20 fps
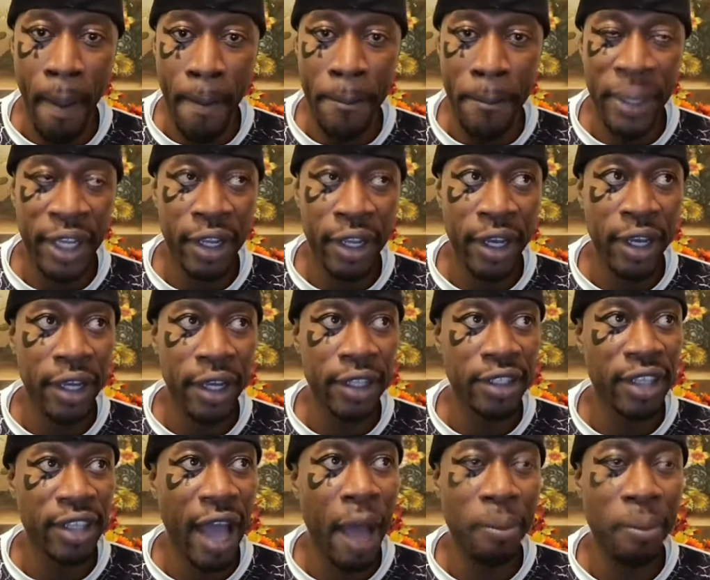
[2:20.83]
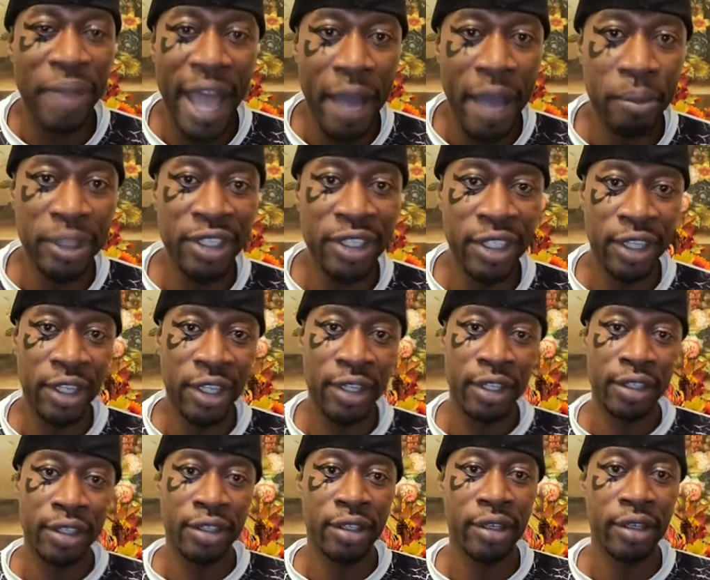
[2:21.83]
because I'm that
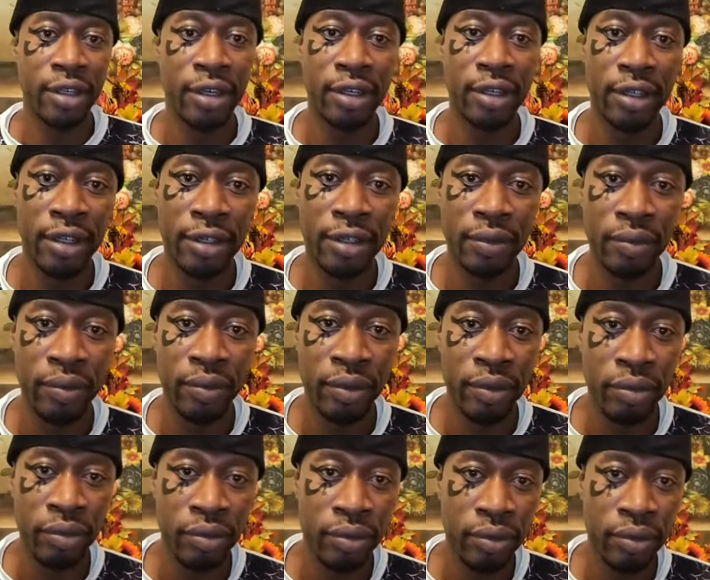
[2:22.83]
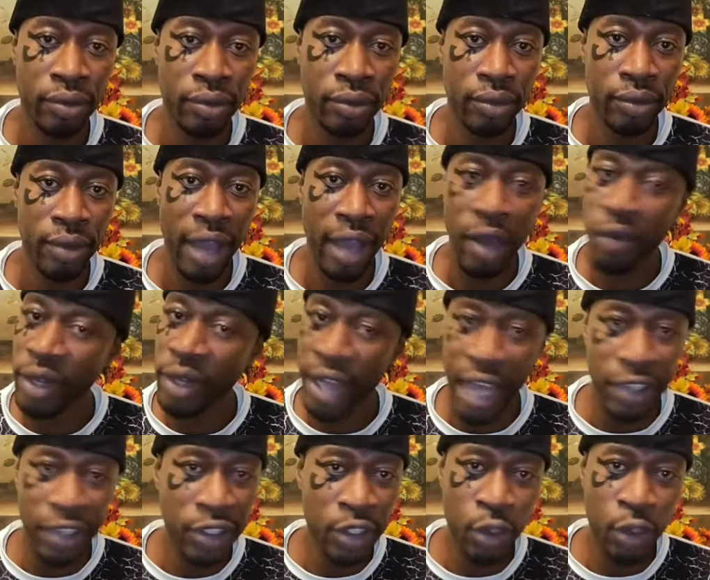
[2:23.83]
meticulous. I
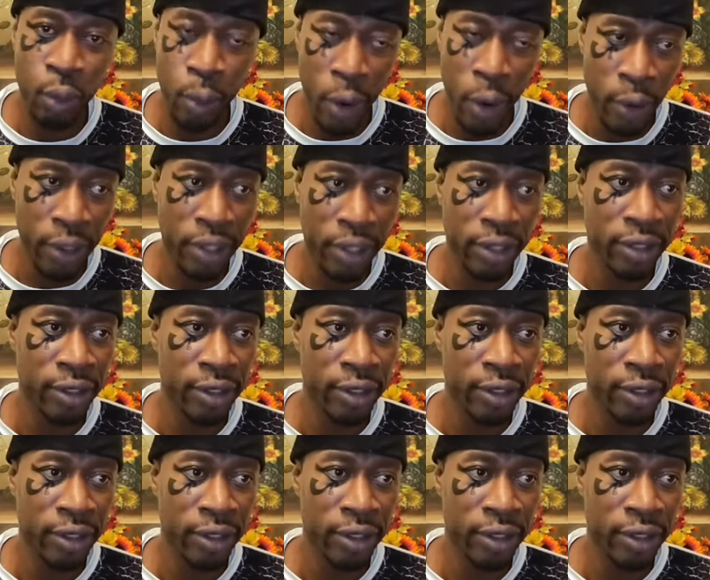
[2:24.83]
realize this work